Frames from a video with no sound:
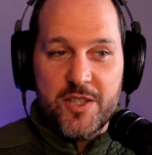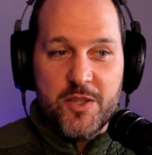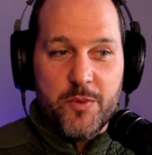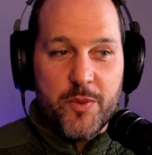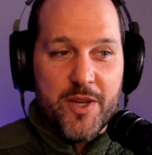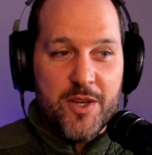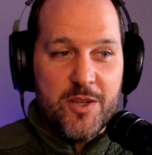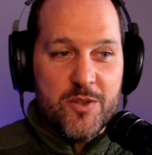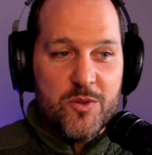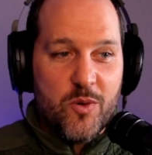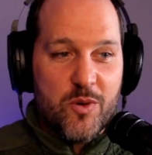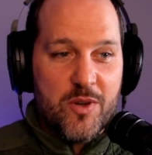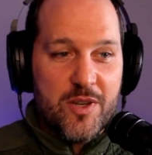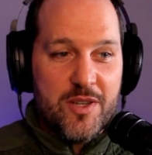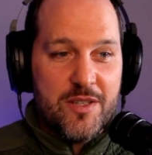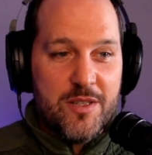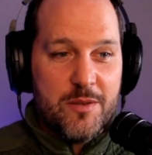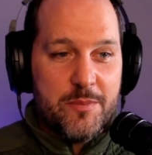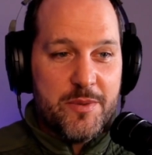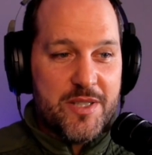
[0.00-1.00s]
So we're going to talk a
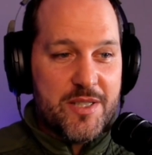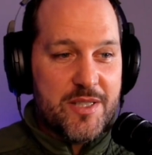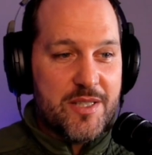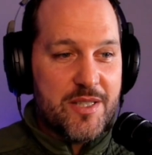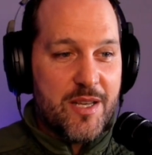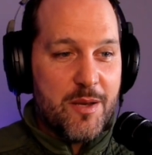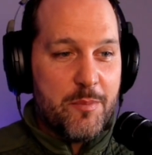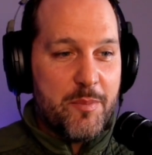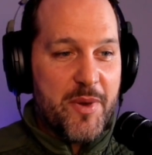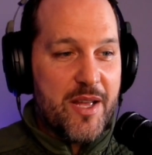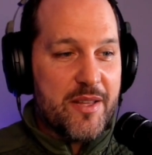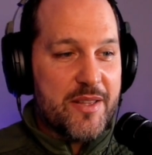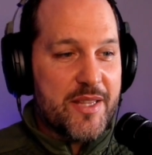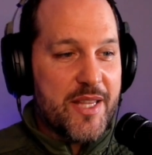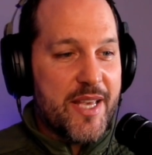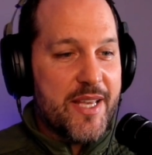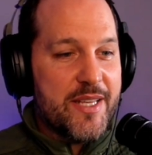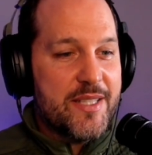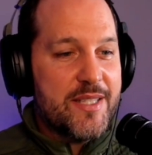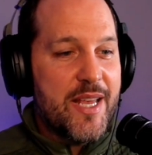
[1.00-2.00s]
little bit about
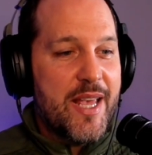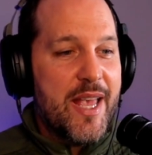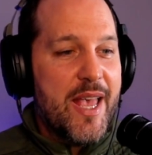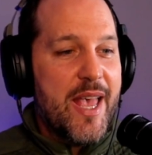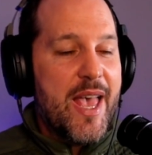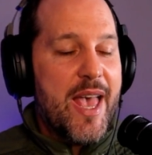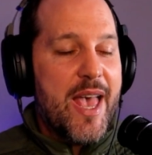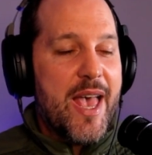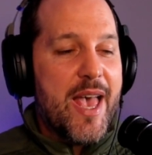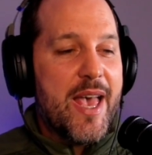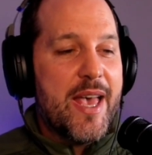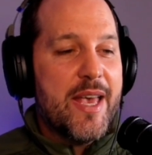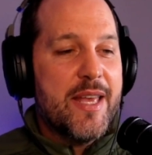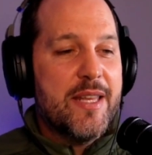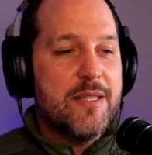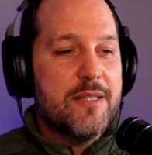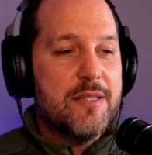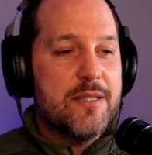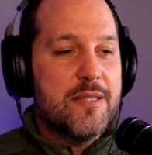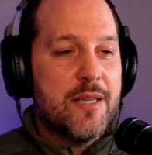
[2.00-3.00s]
that
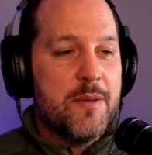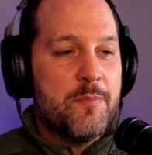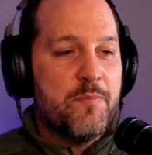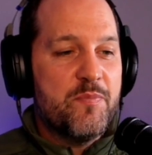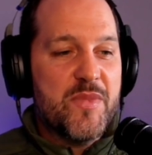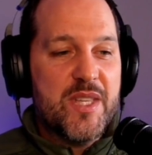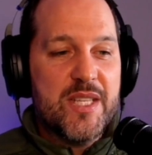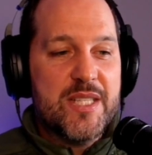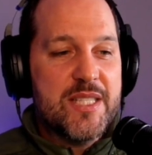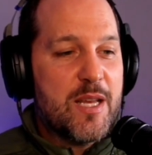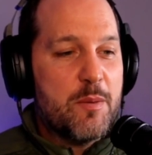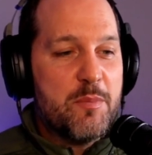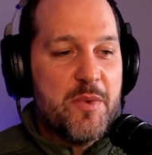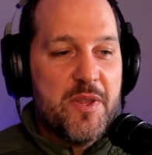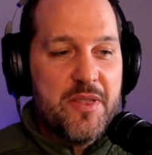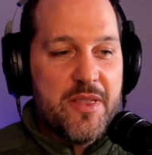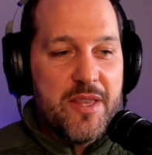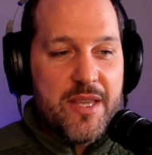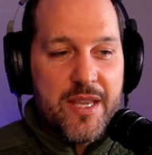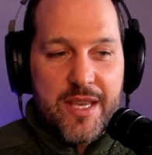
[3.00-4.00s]
and some
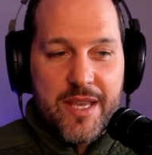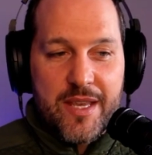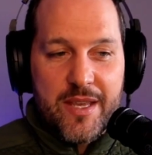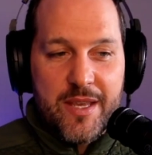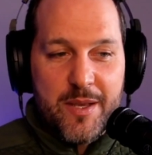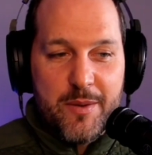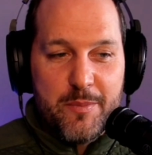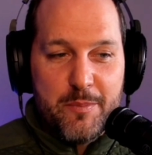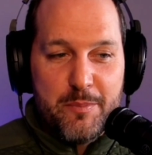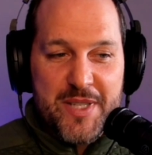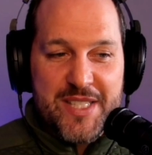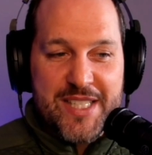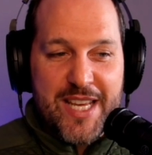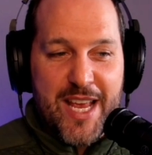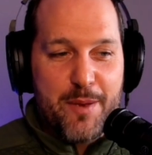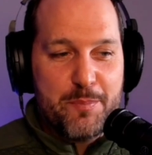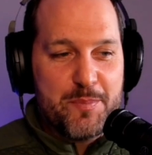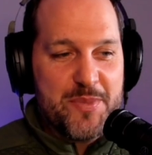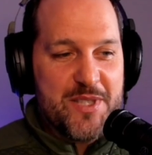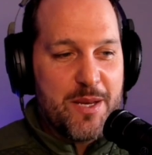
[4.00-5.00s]
of the
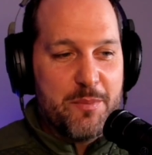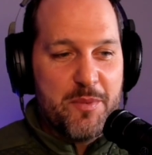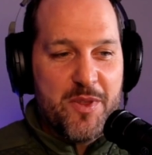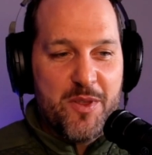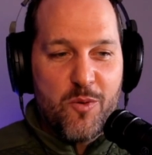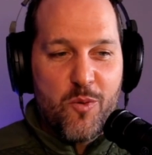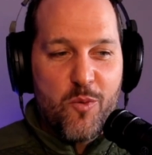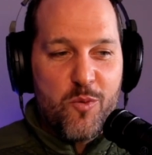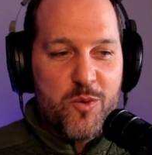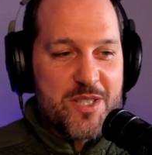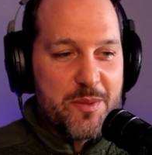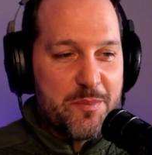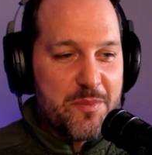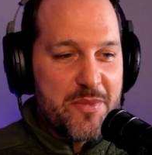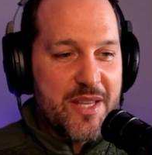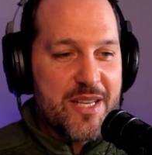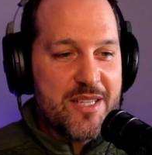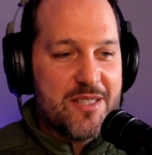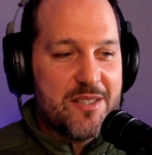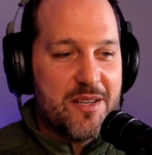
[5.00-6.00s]
mishaps, some of the awesome
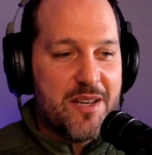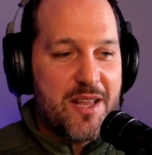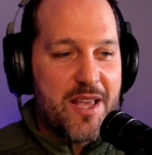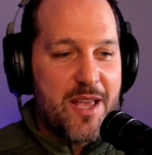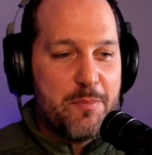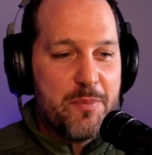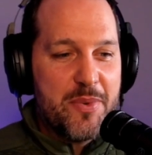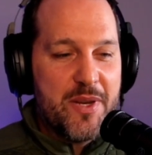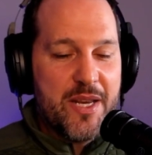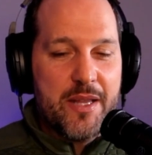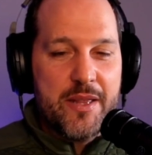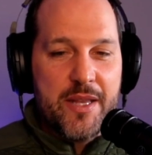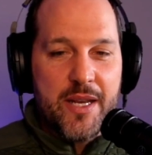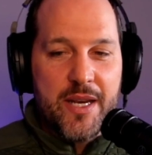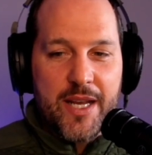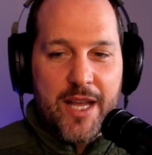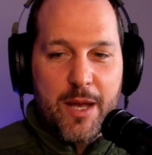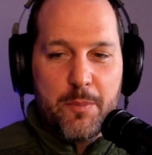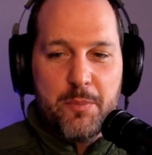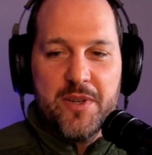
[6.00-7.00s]
things that are happening, and then
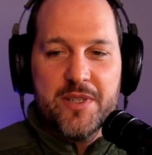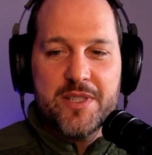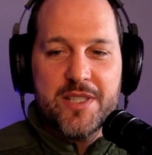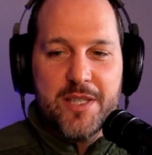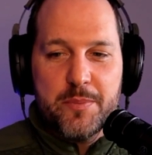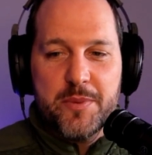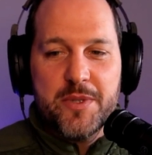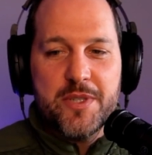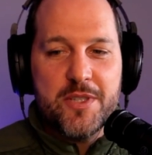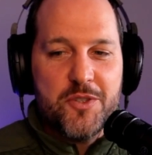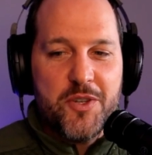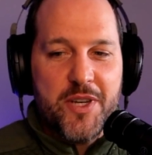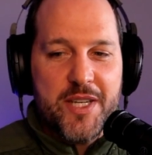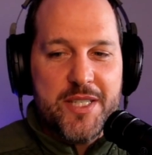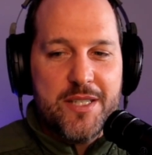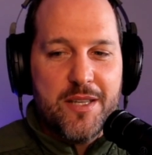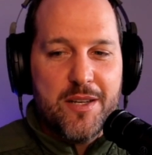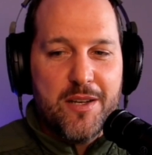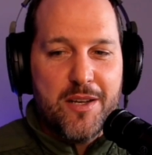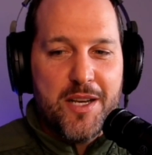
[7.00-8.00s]
a couple of tips and
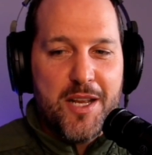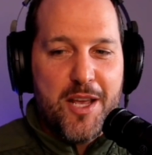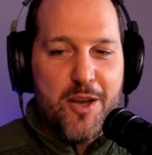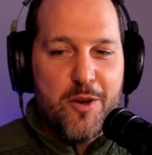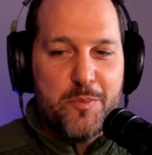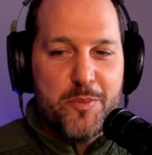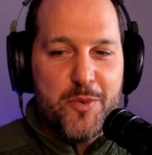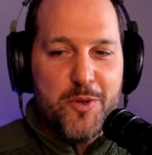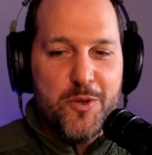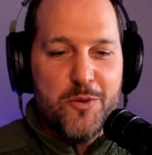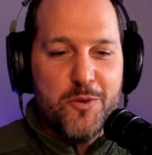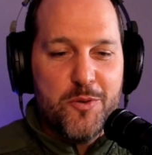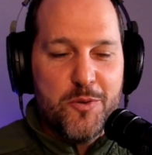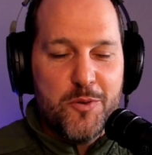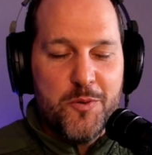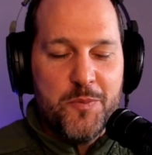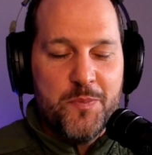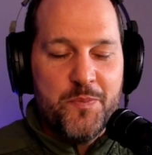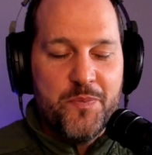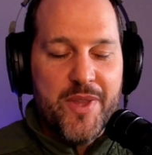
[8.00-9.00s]
tricks that are going to help
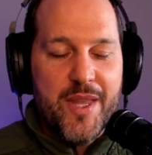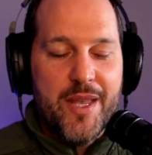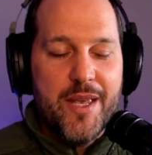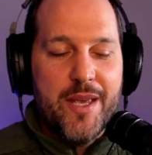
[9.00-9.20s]
you